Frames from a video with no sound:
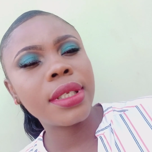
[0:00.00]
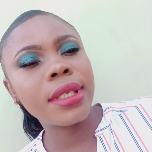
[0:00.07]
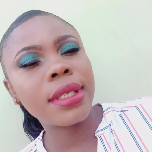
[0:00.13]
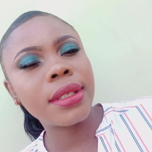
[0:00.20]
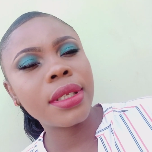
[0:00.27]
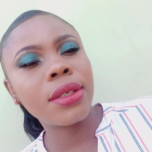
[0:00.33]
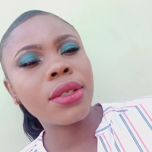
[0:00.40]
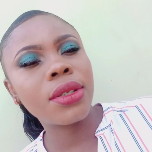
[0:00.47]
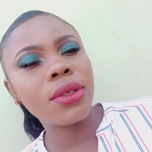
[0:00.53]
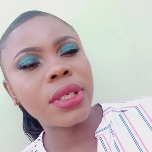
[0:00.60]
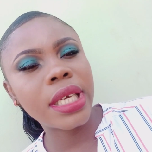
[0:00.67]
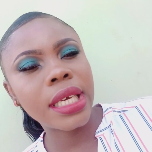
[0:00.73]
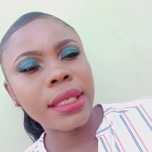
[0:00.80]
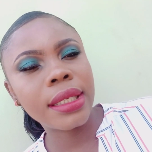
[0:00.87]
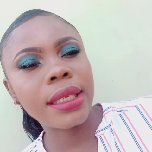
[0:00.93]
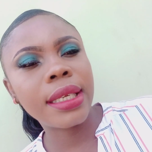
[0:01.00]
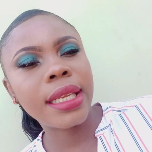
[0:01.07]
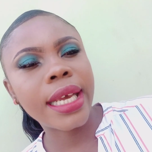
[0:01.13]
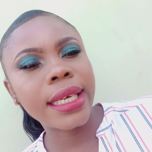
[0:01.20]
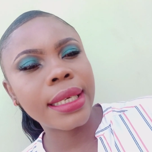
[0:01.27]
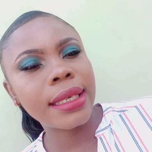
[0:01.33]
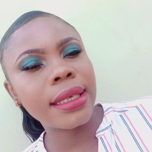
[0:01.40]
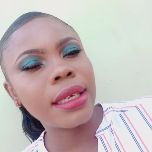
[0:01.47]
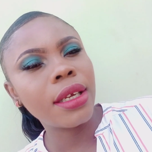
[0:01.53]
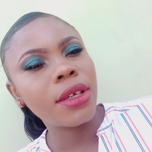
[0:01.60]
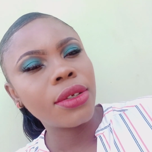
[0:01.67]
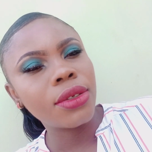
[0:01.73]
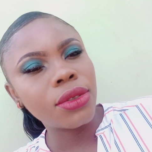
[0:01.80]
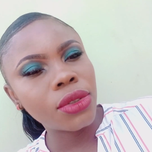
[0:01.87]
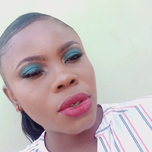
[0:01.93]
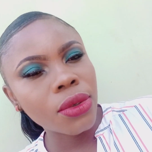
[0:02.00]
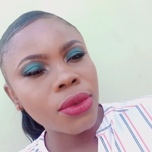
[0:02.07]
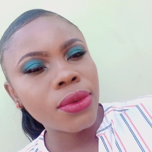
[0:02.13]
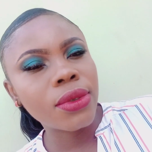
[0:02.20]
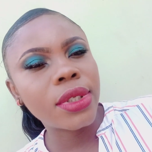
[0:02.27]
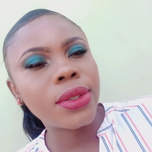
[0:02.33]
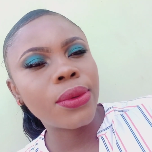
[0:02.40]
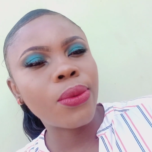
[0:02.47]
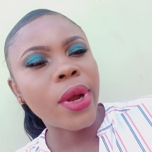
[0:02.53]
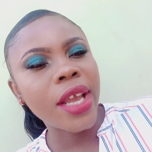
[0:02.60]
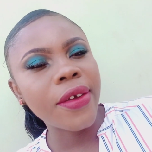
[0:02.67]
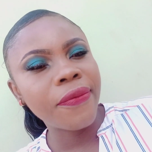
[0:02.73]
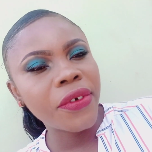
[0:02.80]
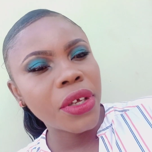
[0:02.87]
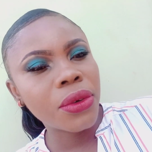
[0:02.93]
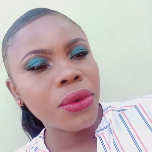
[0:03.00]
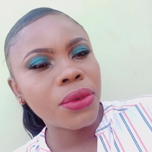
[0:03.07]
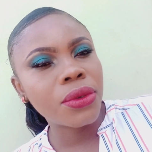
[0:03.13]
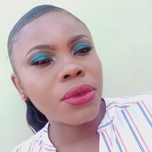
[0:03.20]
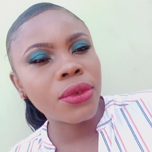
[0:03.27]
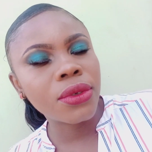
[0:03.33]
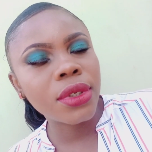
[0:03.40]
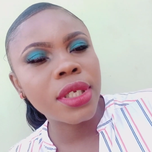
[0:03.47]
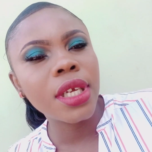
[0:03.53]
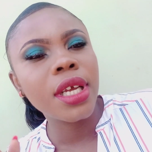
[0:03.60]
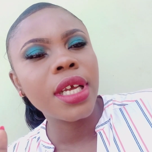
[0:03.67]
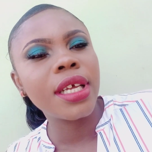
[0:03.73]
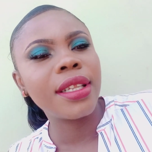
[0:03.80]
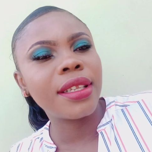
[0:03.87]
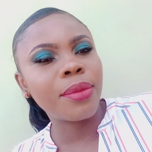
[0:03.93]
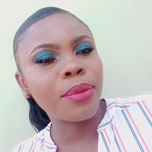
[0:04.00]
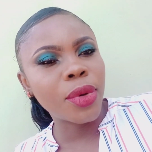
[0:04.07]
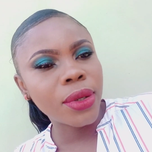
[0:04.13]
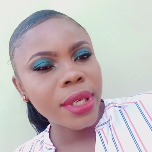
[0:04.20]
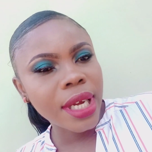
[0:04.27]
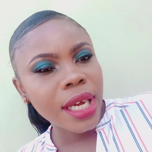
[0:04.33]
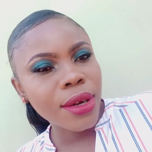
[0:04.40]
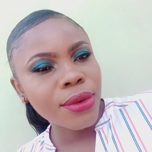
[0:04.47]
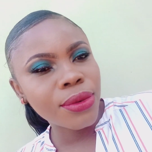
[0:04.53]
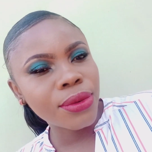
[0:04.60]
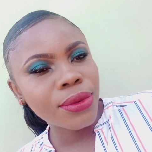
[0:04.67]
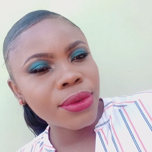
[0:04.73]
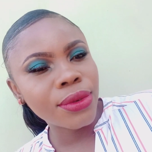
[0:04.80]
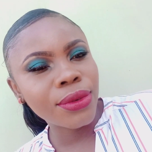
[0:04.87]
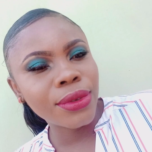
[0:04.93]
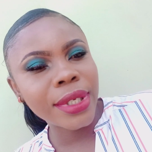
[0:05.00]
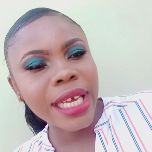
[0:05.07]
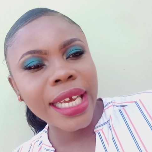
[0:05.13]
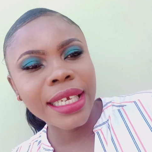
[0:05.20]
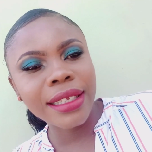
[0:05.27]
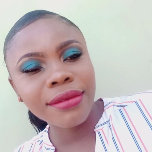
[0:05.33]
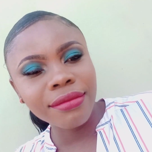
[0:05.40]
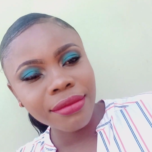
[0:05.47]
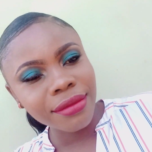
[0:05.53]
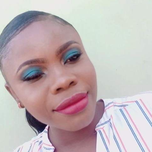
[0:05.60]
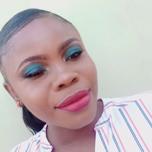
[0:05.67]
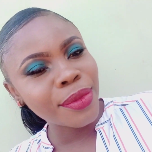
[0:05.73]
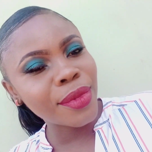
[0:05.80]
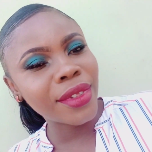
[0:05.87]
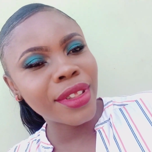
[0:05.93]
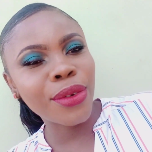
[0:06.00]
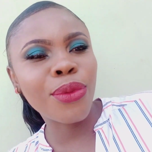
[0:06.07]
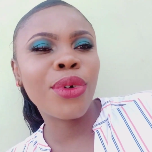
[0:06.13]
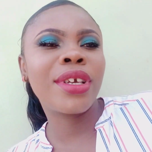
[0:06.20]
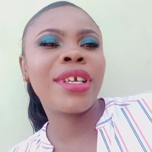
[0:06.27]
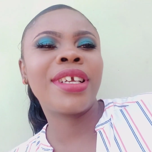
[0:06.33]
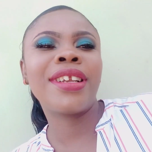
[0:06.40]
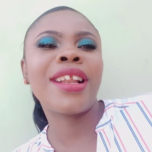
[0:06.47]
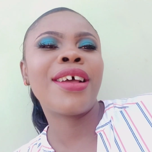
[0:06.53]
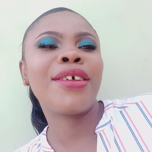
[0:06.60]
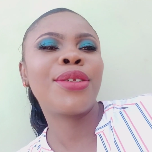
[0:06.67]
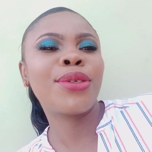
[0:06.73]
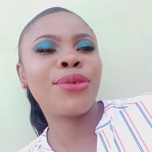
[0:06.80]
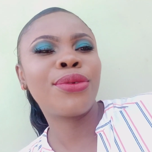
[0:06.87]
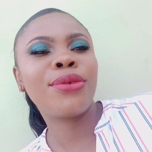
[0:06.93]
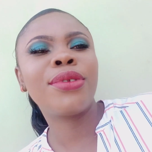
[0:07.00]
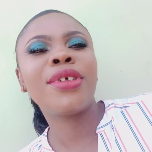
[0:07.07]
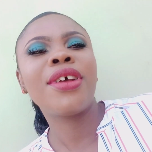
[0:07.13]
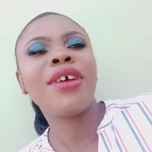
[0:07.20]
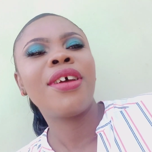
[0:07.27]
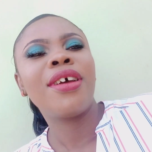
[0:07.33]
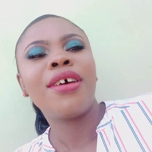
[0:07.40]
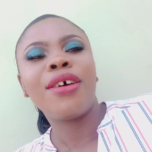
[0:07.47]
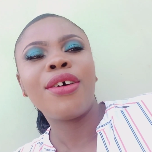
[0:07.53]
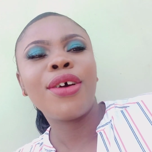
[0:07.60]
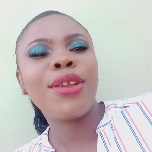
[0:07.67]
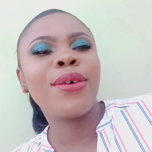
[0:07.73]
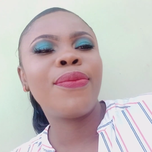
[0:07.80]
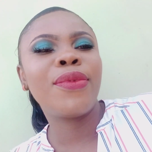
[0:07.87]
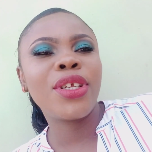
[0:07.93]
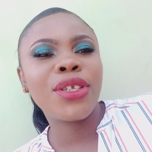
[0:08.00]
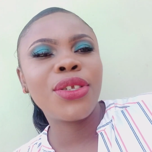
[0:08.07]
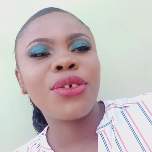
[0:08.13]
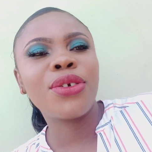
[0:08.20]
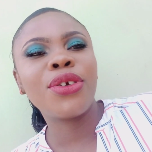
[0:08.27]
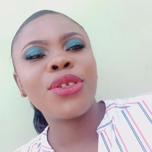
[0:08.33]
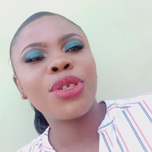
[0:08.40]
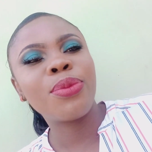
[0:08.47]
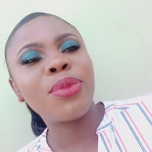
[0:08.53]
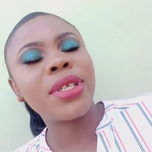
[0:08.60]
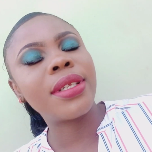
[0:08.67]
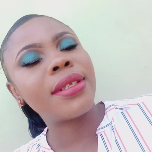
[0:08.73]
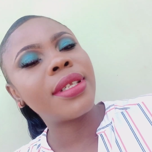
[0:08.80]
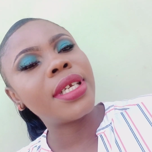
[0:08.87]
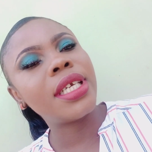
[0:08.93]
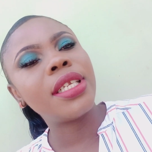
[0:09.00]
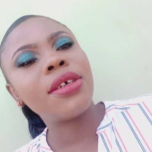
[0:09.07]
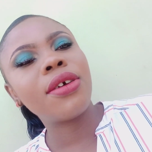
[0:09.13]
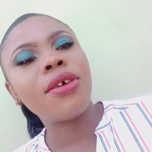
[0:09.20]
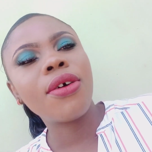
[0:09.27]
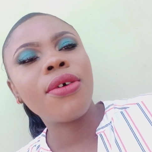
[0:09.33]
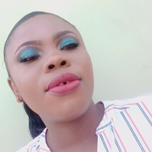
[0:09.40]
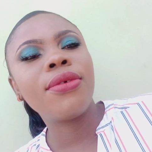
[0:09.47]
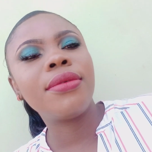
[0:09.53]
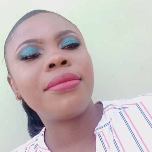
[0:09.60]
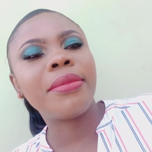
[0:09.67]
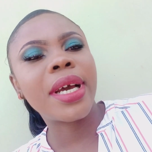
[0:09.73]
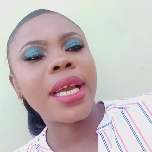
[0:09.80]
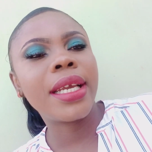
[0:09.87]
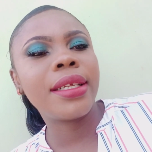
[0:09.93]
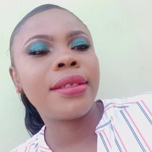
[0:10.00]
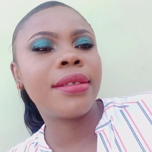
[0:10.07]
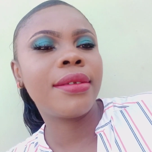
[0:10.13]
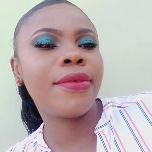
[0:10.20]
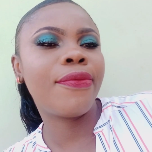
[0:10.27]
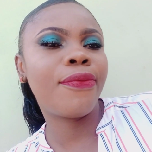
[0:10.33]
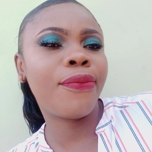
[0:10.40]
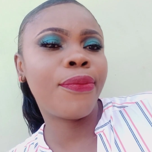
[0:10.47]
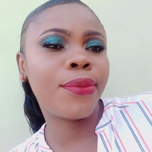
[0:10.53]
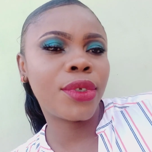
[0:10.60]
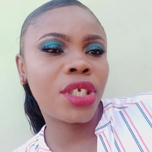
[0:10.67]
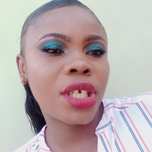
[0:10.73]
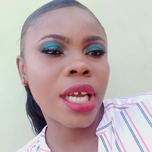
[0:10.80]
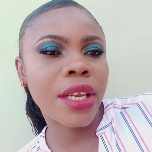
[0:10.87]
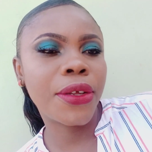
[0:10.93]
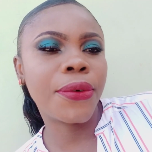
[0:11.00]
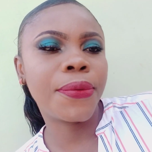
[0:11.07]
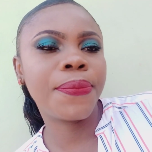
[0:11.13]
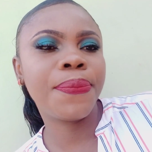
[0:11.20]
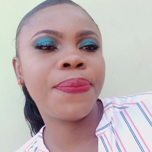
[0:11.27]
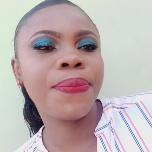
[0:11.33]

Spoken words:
these things together, like juggle the wifeyhood, the motherhood, and the working classhood, all of this are going to be seen on my channel.